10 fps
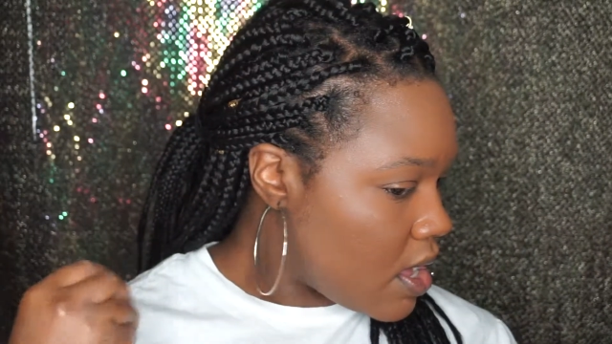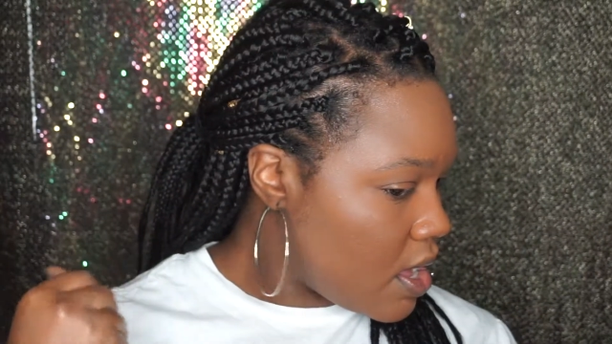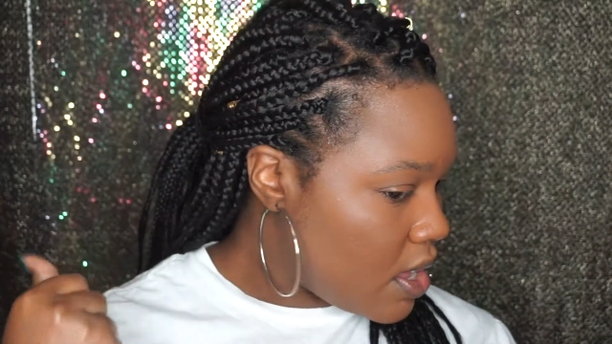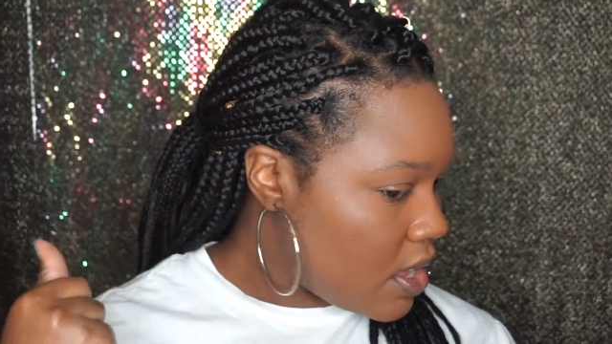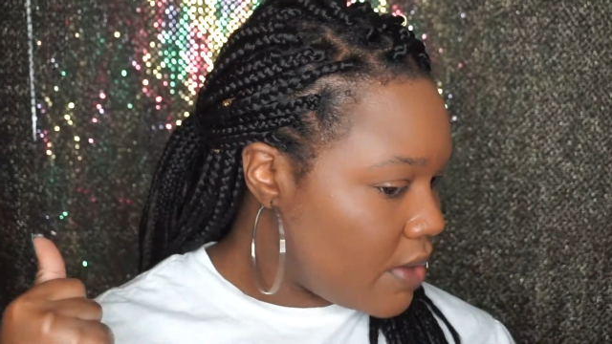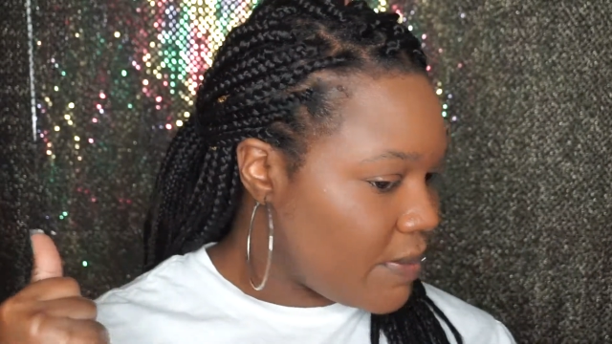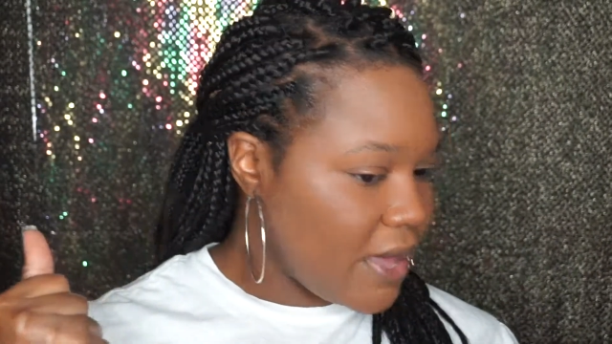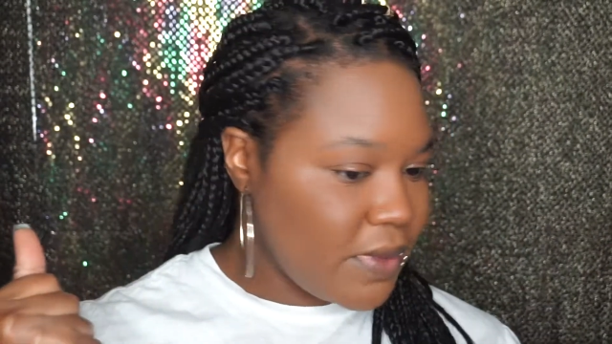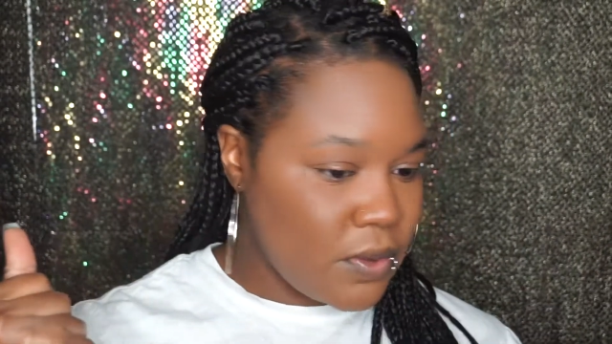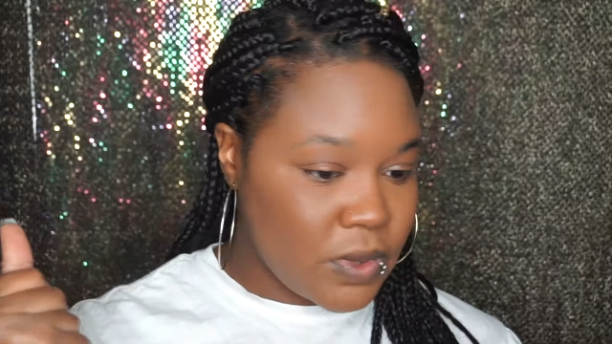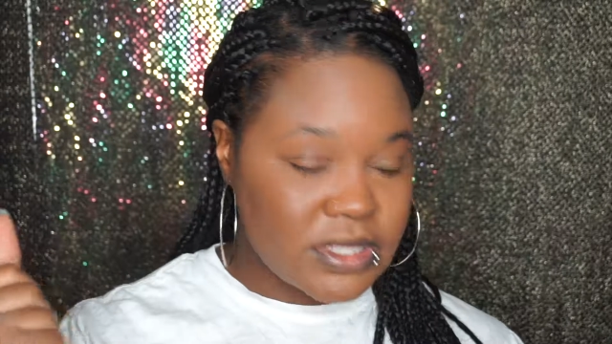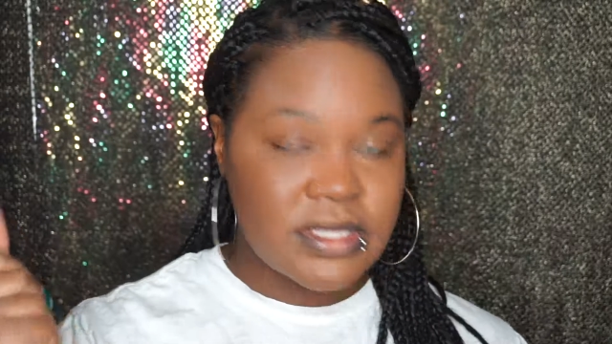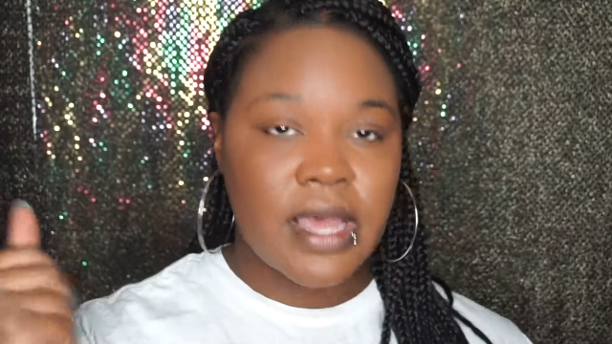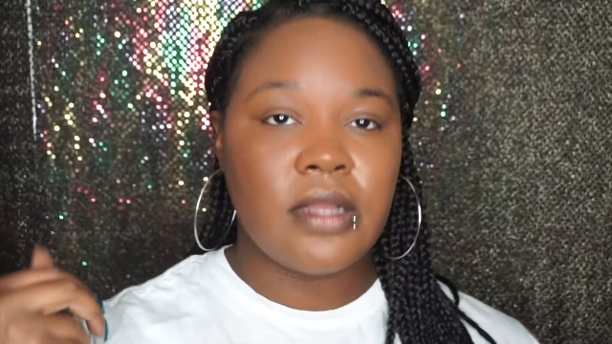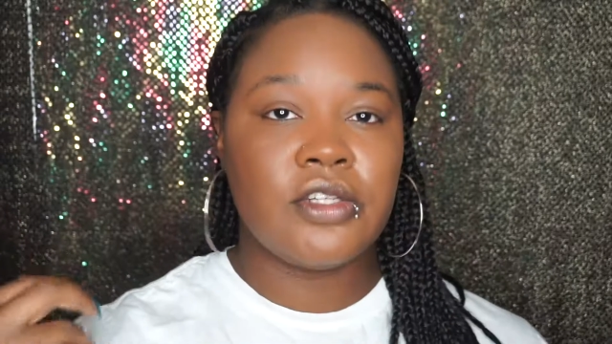Maybe once
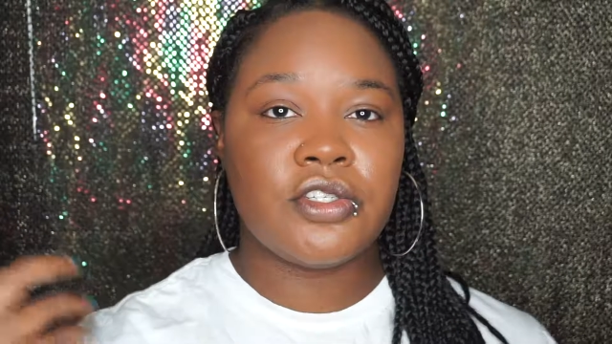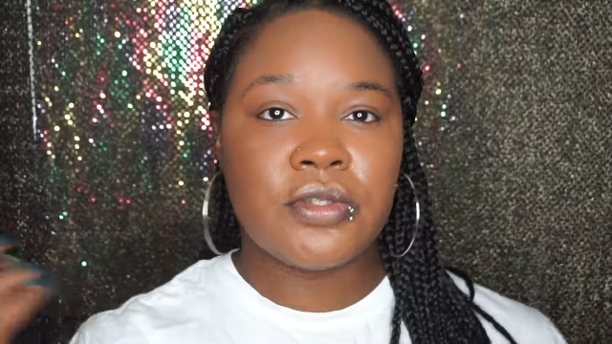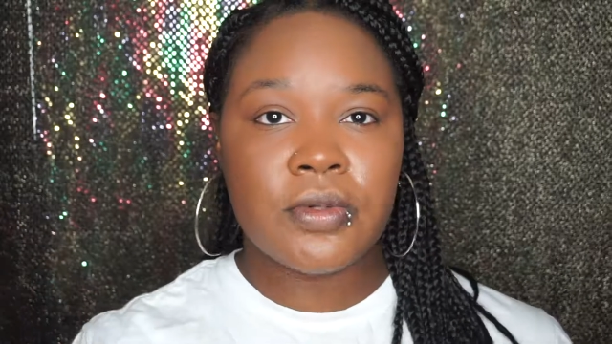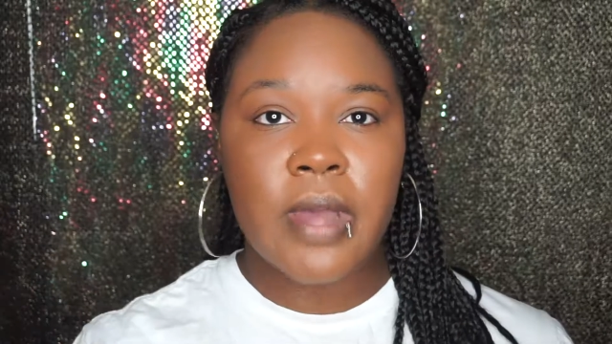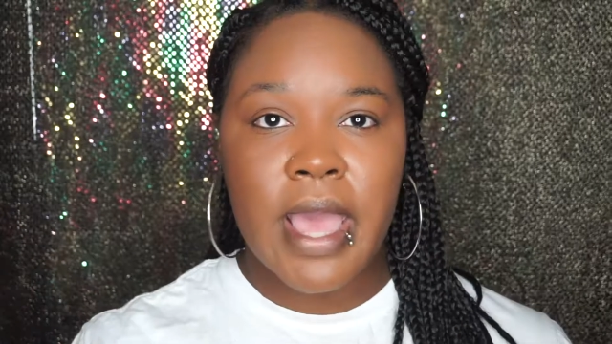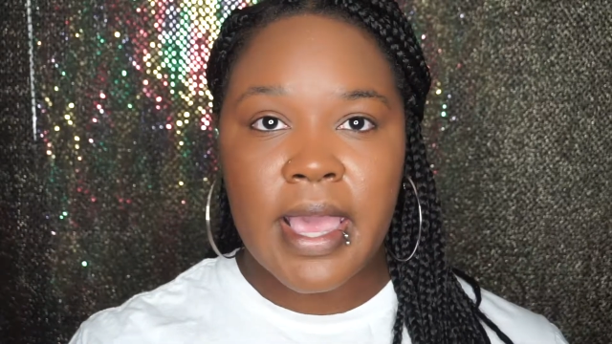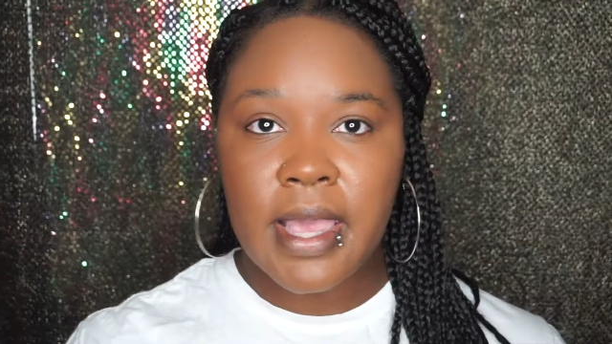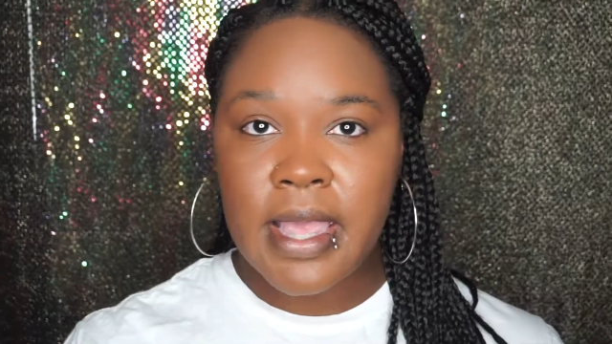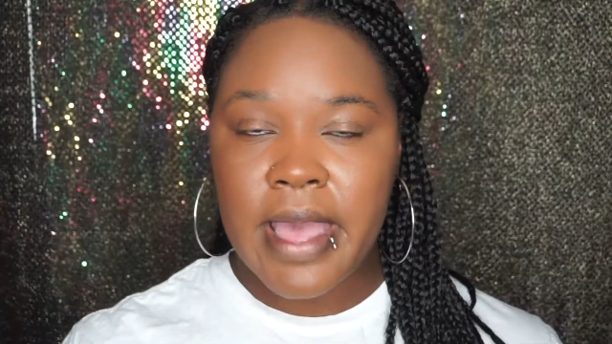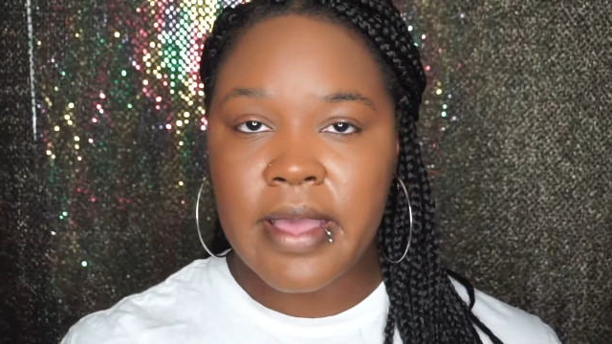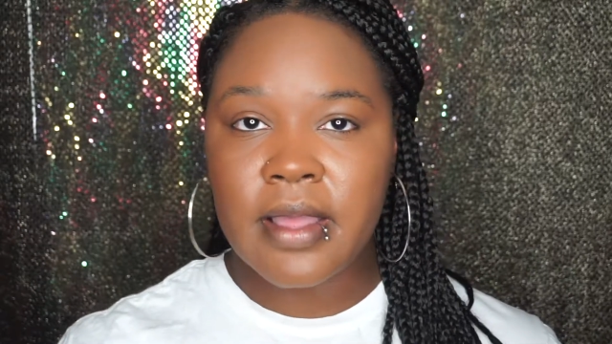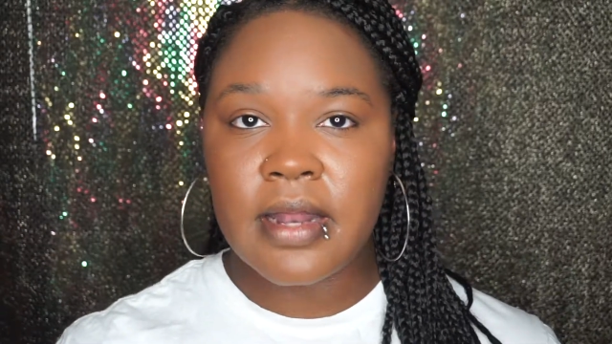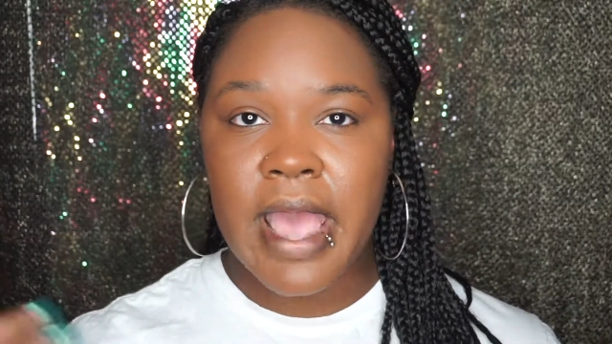I do an